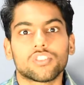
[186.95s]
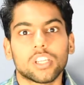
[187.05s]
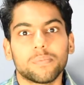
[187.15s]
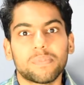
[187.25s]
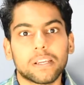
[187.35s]

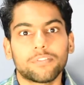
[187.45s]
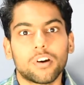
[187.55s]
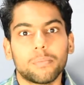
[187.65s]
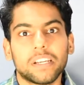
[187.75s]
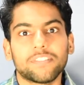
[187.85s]
JPEG
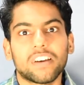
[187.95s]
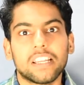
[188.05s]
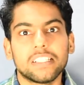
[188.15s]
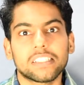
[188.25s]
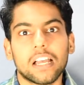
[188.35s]
format
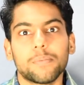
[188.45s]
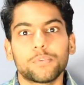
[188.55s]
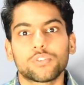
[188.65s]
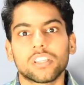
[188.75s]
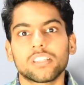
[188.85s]
files are
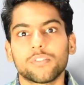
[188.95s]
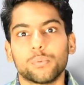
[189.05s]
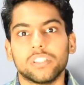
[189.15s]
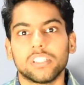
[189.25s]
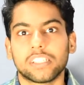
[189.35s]
processed
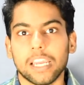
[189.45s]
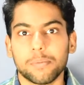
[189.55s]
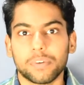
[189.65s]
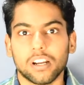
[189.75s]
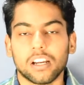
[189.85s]
within
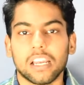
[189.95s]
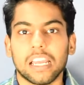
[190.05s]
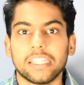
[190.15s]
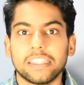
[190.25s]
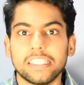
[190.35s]
camera
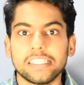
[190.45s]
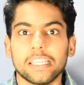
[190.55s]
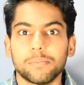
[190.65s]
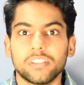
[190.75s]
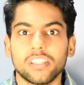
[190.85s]
and these
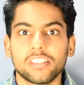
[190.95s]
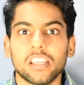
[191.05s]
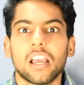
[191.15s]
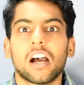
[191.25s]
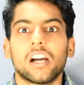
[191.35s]
images
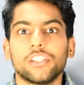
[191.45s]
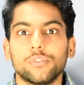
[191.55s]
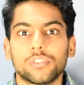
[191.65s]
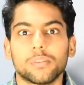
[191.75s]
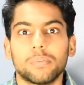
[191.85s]
are
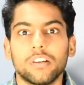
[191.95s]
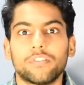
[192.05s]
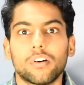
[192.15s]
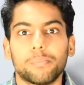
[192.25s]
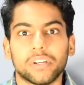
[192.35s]
usable
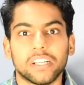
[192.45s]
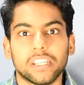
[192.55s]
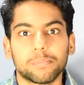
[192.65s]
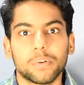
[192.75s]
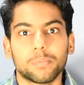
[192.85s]
for
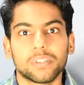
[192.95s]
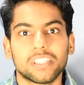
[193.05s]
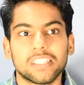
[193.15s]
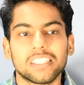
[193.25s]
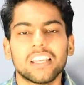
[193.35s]
printing
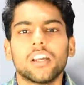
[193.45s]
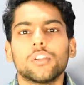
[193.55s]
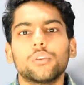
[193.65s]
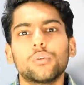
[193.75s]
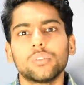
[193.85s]
purposes.
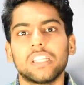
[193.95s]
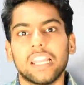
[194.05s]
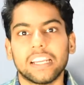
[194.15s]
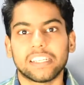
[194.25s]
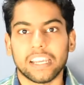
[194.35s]
Though they
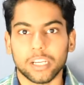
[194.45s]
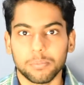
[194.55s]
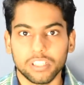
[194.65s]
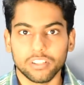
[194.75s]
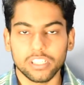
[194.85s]
lack
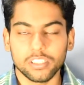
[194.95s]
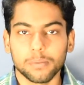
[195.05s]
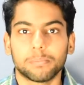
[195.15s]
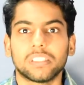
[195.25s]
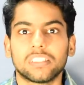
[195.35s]
dynamic range,
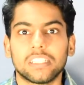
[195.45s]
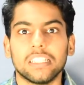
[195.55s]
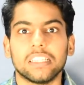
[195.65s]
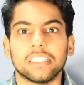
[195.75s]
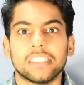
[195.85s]
but still
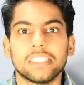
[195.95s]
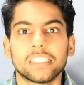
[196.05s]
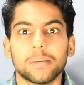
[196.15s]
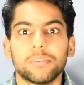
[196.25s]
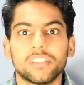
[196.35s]
these
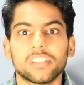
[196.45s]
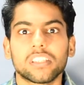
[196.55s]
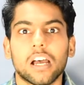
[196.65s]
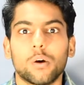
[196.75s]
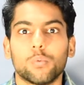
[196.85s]
images
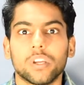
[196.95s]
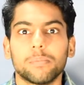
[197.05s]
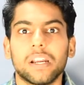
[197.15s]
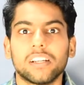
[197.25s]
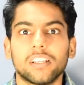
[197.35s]
are way
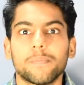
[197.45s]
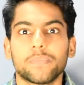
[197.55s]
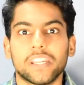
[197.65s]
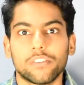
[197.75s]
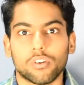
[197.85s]
better
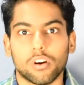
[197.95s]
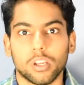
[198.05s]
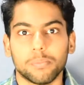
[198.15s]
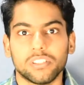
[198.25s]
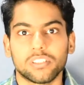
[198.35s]
than RAW
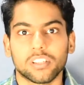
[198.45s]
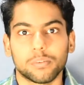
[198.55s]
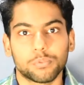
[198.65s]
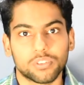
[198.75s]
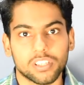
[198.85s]
images
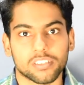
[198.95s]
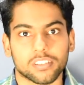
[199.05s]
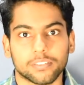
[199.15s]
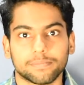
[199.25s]
unprocessed.